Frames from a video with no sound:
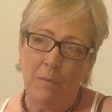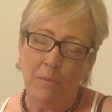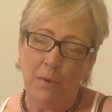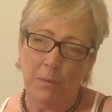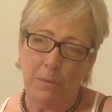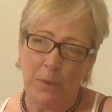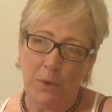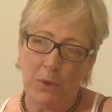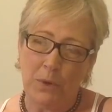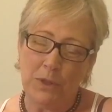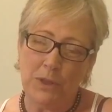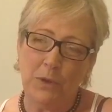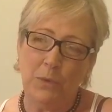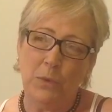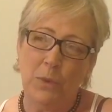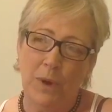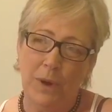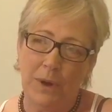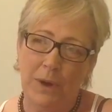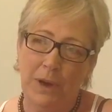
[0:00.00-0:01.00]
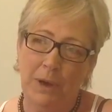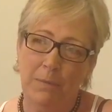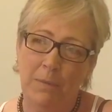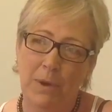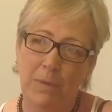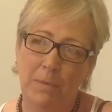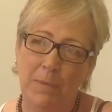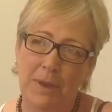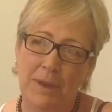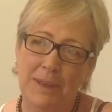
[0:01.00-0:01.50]
but because of work
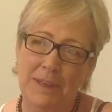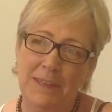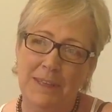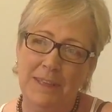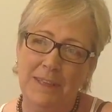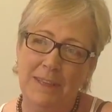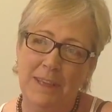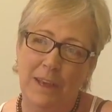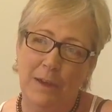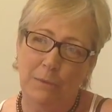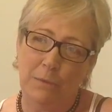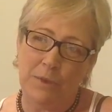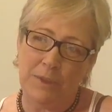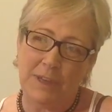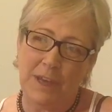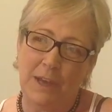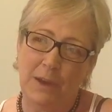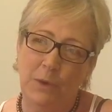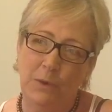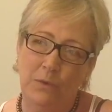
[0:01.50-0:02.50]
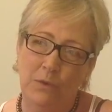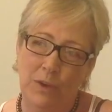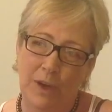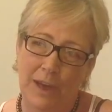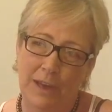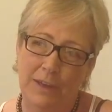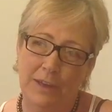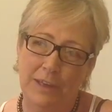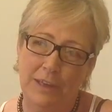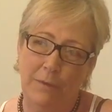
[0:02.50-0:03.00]
commitments it was getting
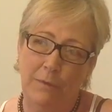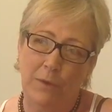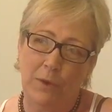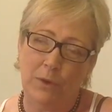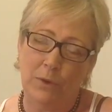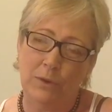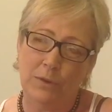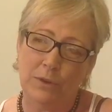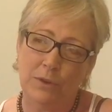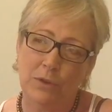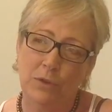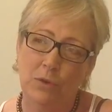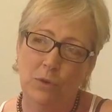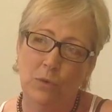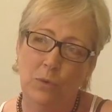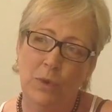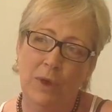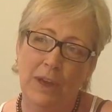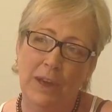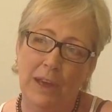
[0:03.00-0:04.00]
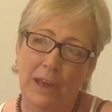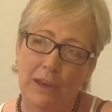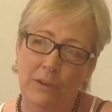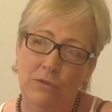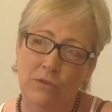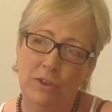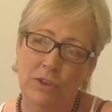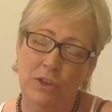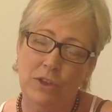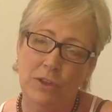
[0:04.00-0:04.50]
rather difficult, so we
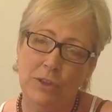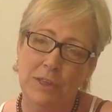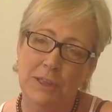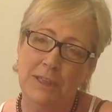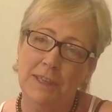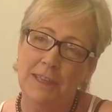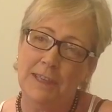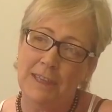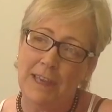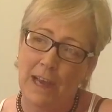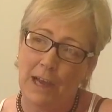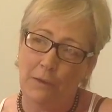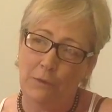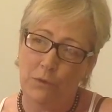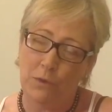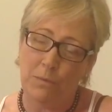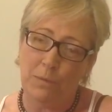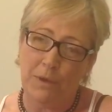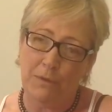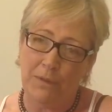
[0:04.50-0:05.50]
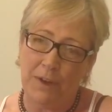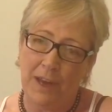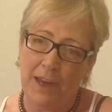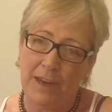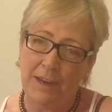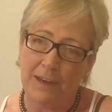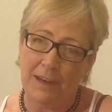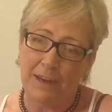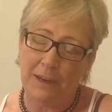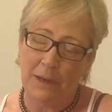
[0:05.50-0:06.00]
introduced the telephone
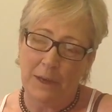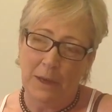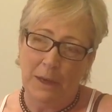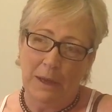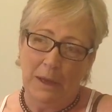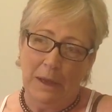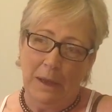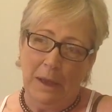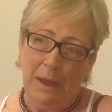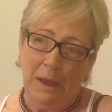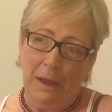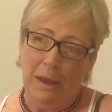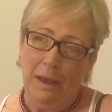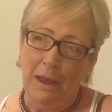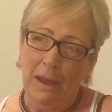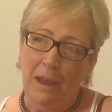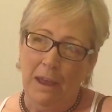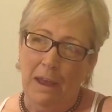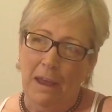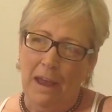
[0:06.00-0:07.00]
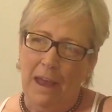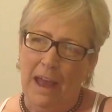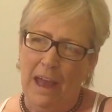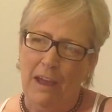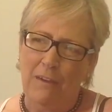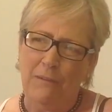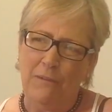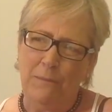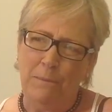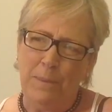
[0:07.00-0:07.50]
befriending.
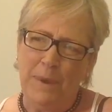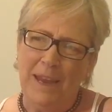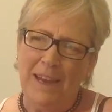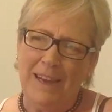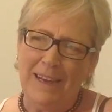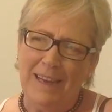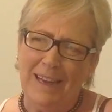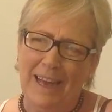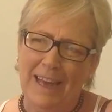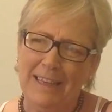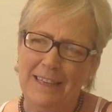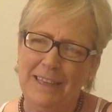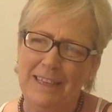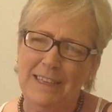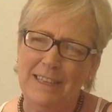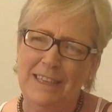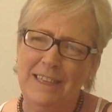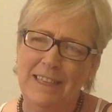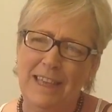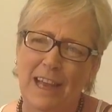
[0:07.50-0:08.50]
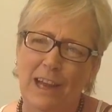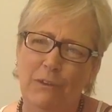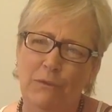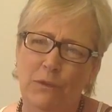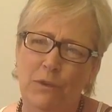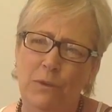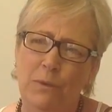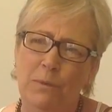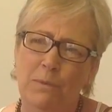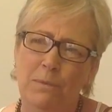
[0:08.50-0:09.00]
I've been classed as a
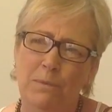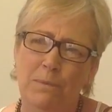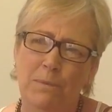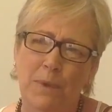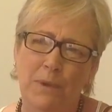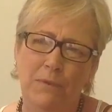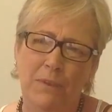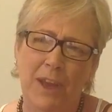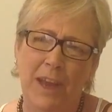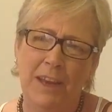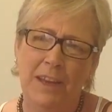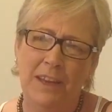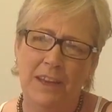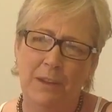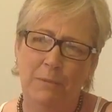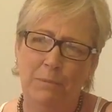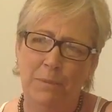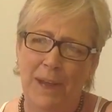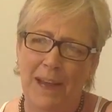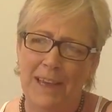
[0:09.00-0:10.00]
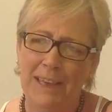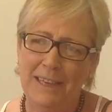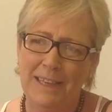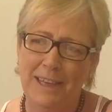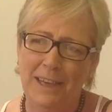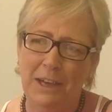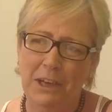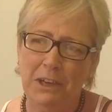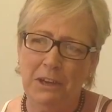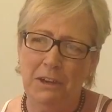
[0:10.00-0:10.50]
telephone befriending
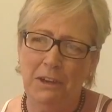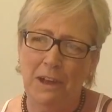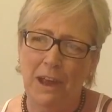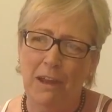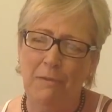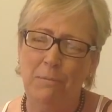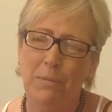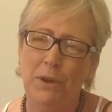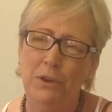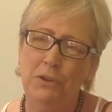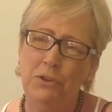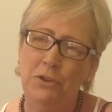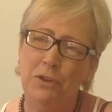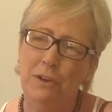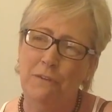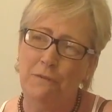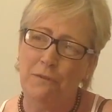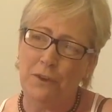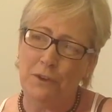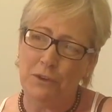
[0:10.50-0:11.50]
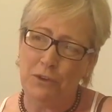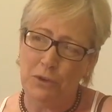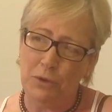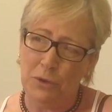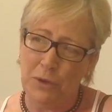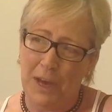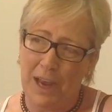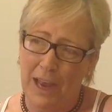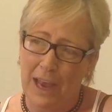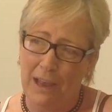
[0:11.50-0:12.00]
ambassador. I've been doing it for
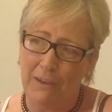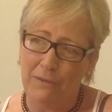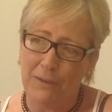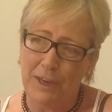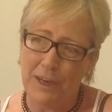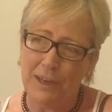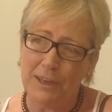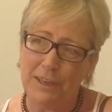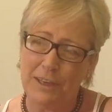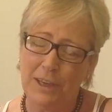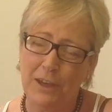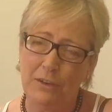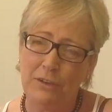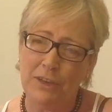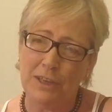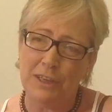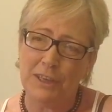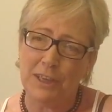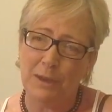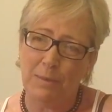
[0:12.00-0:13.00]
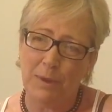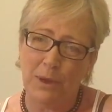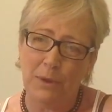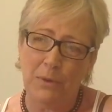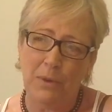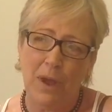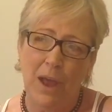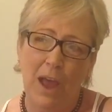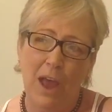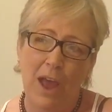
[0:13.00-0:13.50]
2.5 years now just
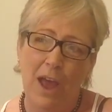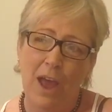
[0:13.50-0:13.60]
about,